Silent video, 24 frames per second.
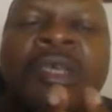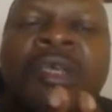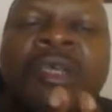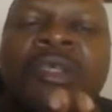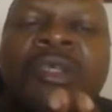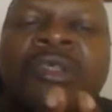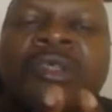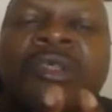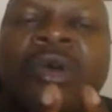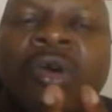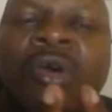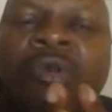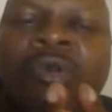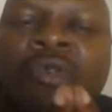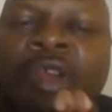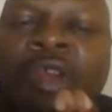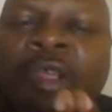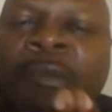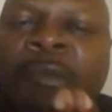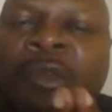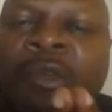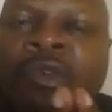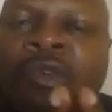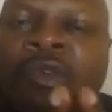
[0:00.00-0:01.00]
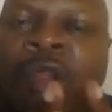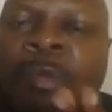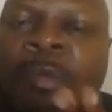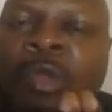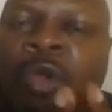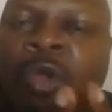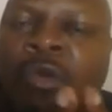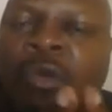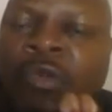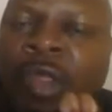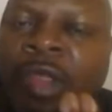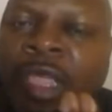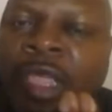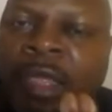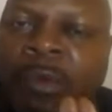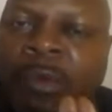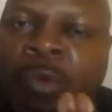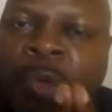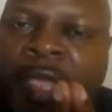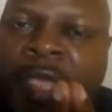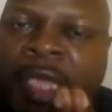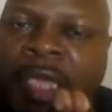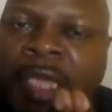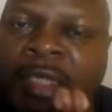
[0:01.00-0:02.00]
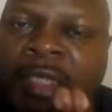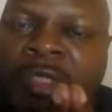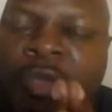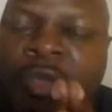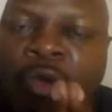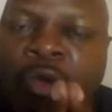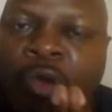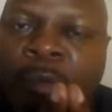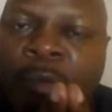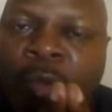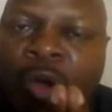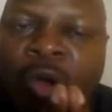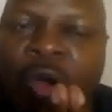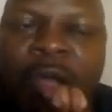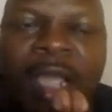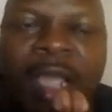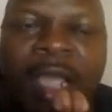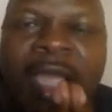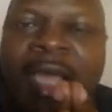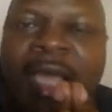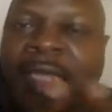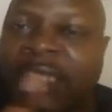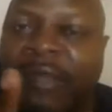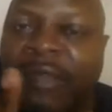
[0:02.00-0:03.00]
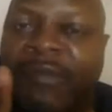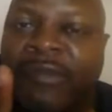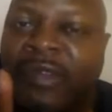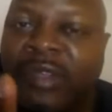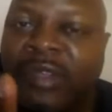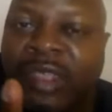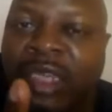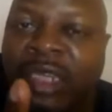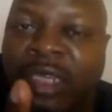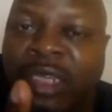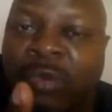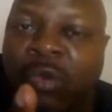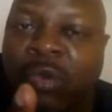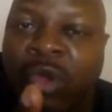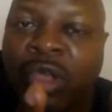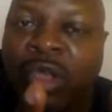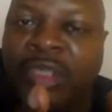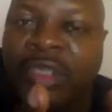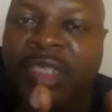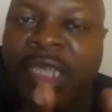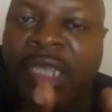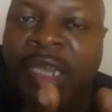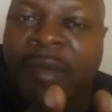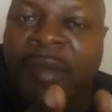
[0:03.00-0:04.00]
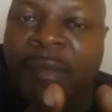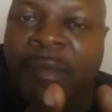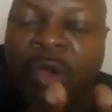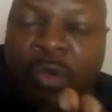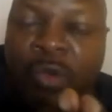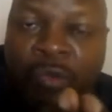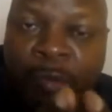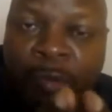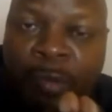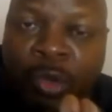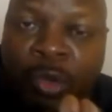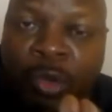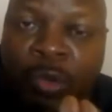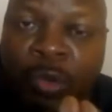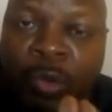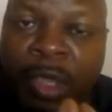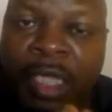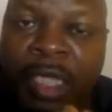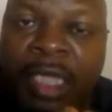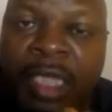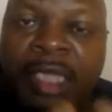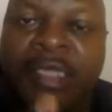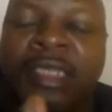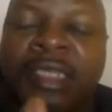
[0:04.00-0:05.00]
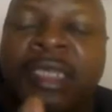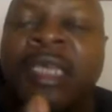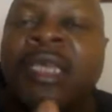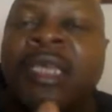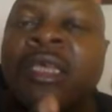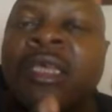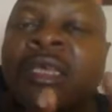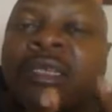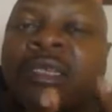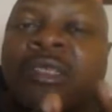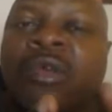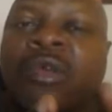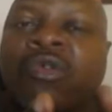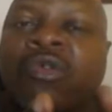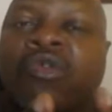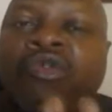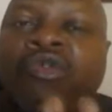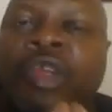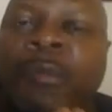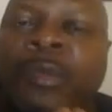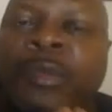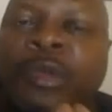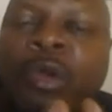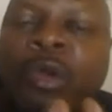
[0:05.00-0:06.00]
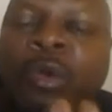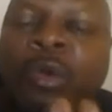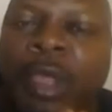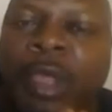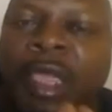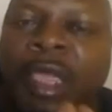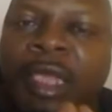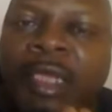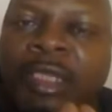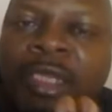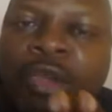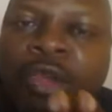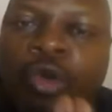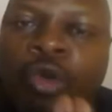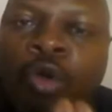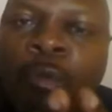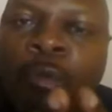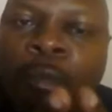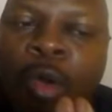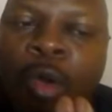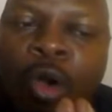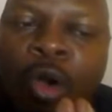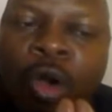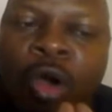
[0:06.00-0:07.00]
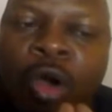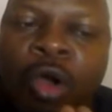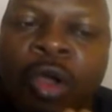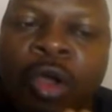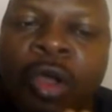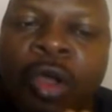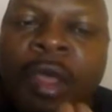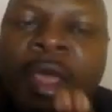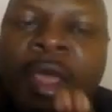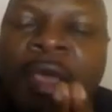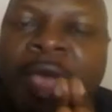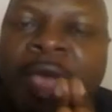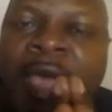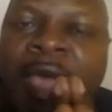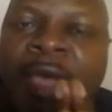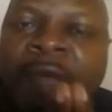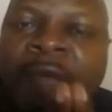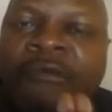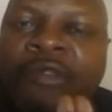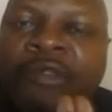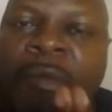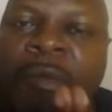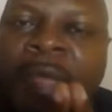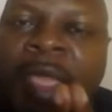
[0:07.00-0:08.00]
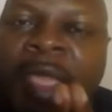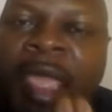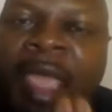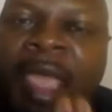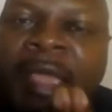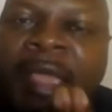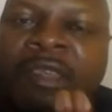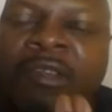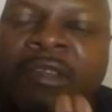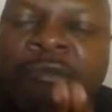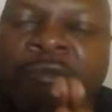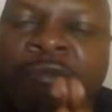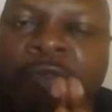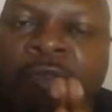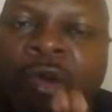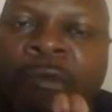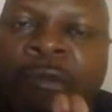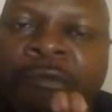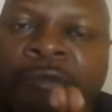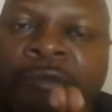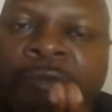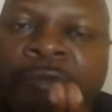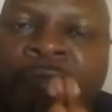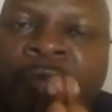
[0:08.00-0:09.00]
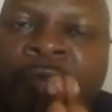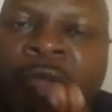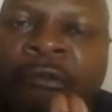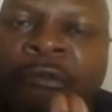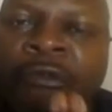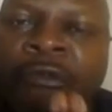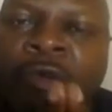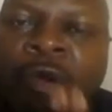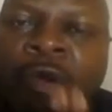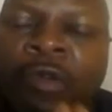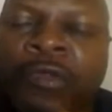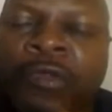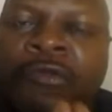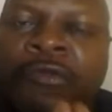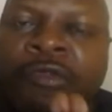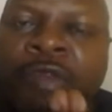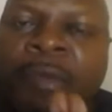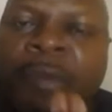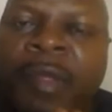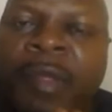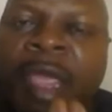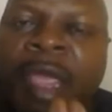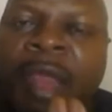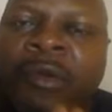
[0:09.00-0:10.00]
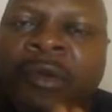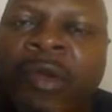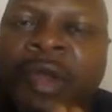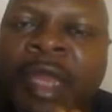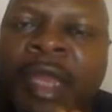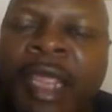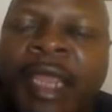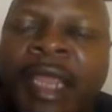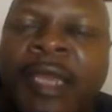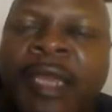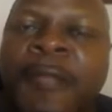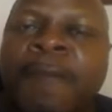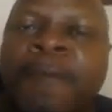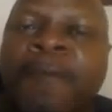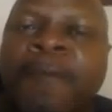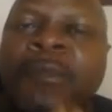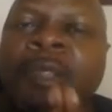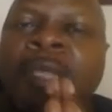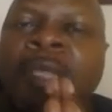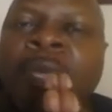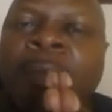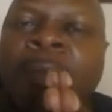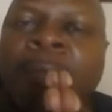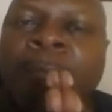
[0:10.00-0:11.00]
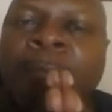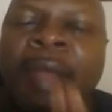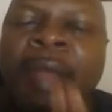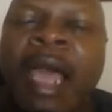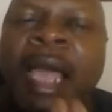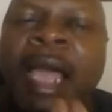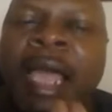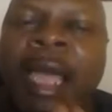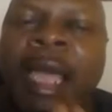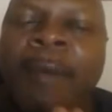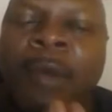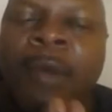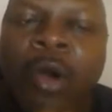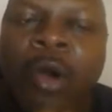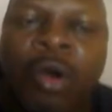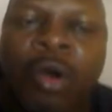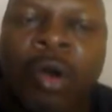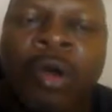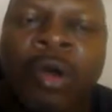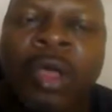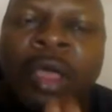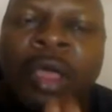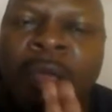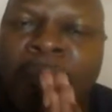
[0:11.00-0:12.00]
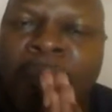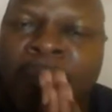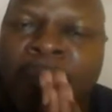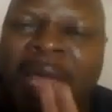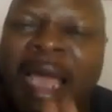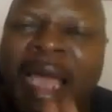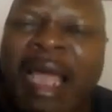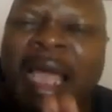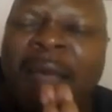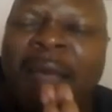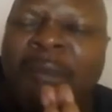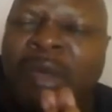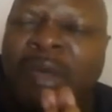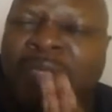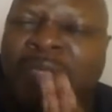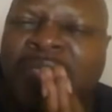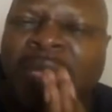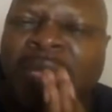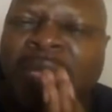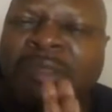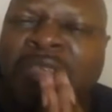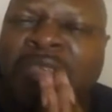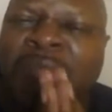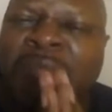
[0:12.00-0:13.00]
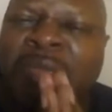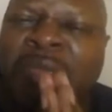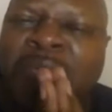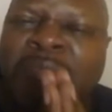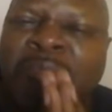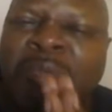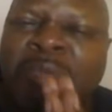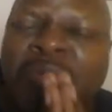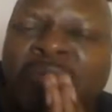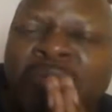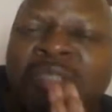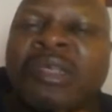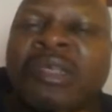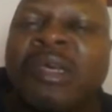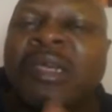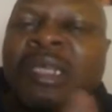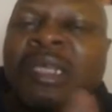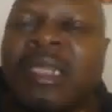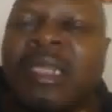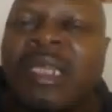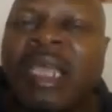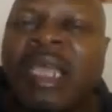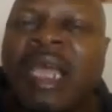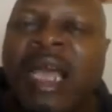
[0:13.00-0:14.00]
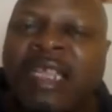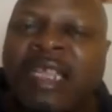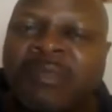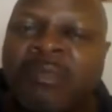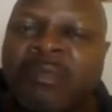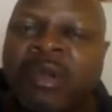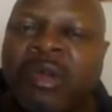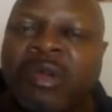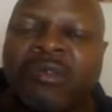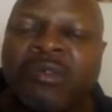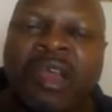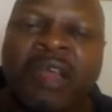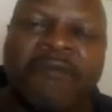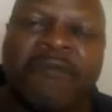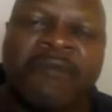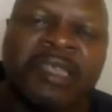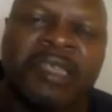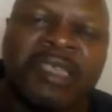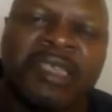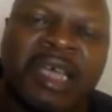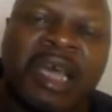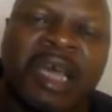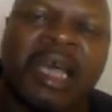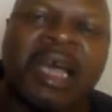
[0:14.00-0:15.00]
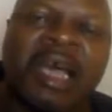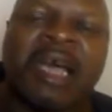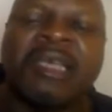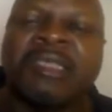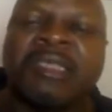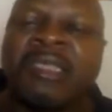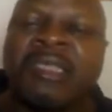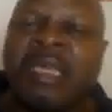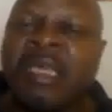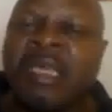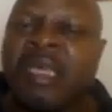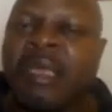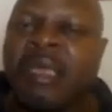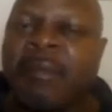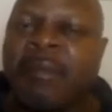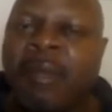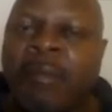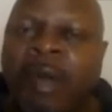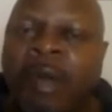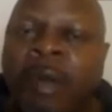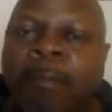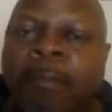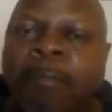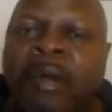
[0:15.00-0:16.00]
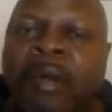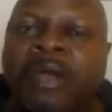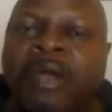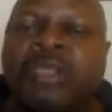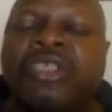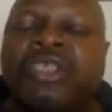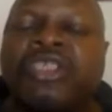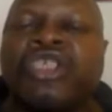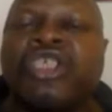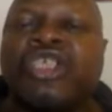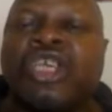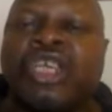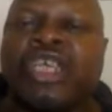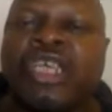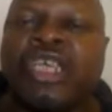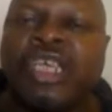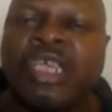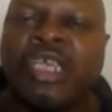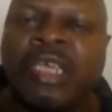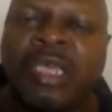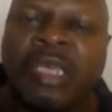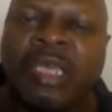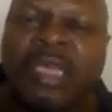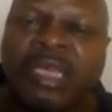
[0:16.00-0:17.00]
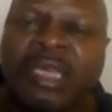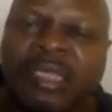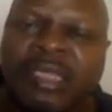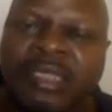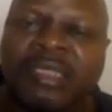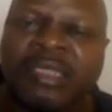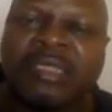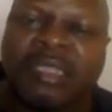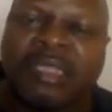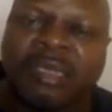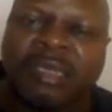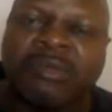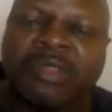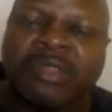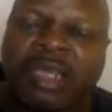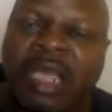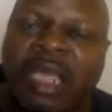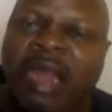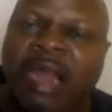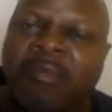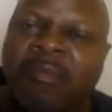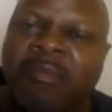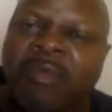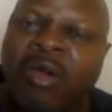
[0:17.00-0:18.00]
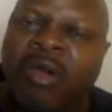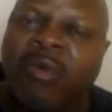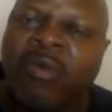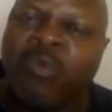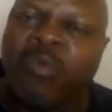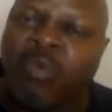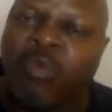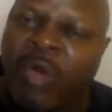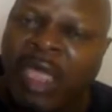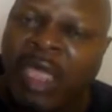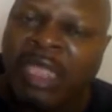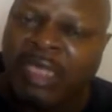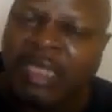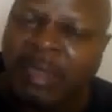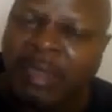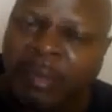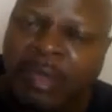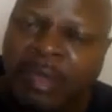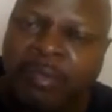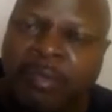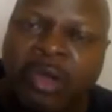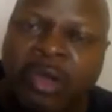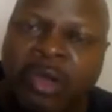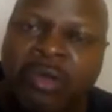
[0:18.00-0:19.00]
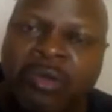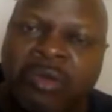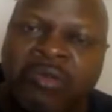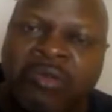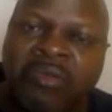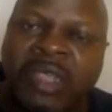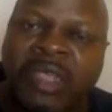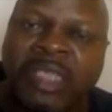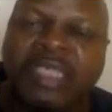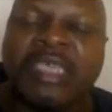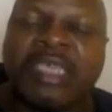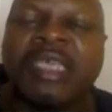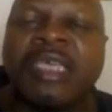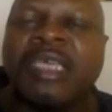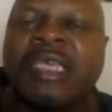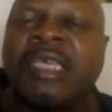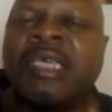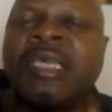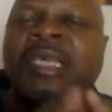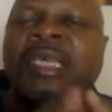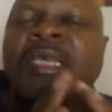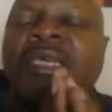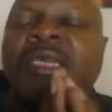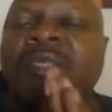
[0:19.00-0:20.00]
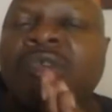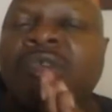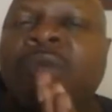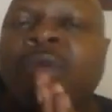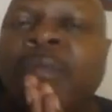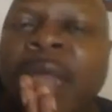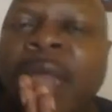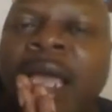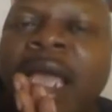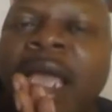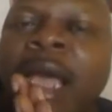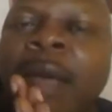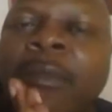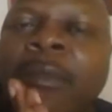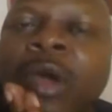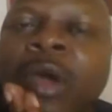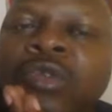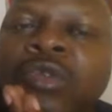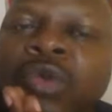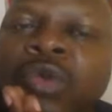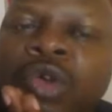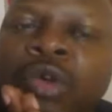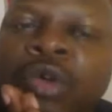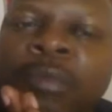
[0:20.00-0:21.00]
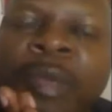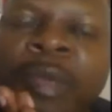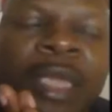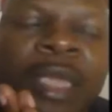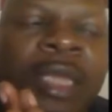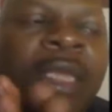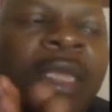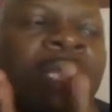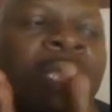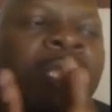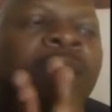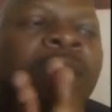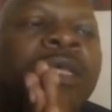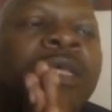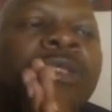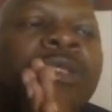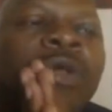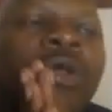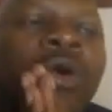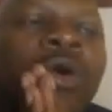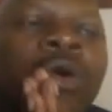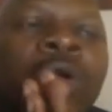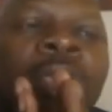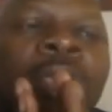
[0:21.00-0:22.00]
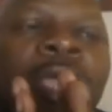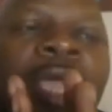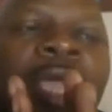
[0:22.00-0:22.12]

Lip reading: So Crypto Quickies no more. I can't even say the words anymore. Crypto Quickies. So Crypto Quickies no more, and from henceforth, from here on in, Blackamoor. Blackamoor sounds a bit more solid. It has more gravitas, a bit more punchy, seems to carry more weight, a bit more gritty. So Blackamoor it will be. So